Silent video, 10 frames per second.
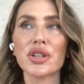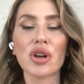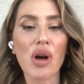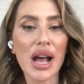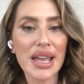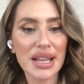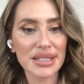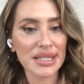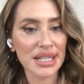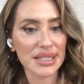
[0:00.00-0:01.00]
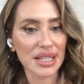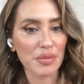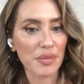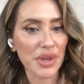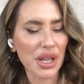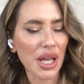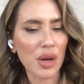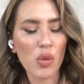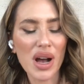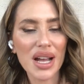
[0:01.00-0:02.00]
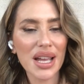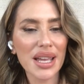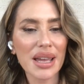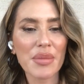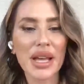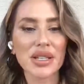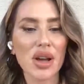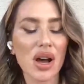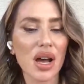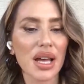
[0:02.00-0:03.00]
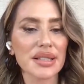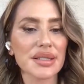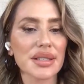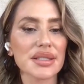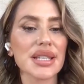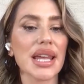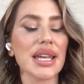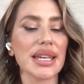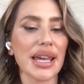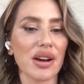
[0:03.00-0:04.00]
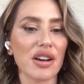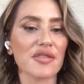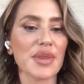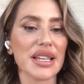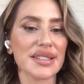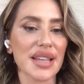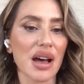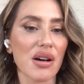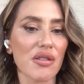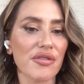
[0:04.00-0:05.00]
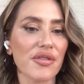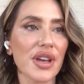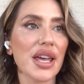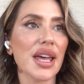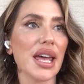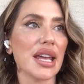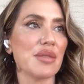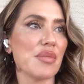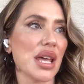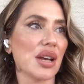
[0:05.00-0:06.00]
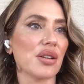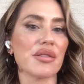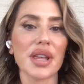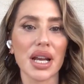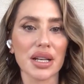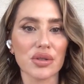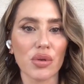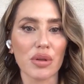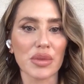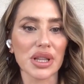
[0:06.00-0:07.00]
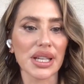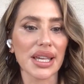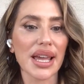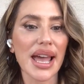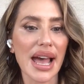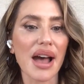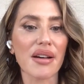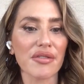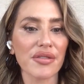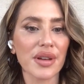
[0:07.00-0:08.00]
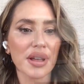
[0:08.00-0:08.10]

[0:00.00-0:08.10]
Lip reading: I had to dig deep and be like, why am I not taking care of myself in a manner that I normally have?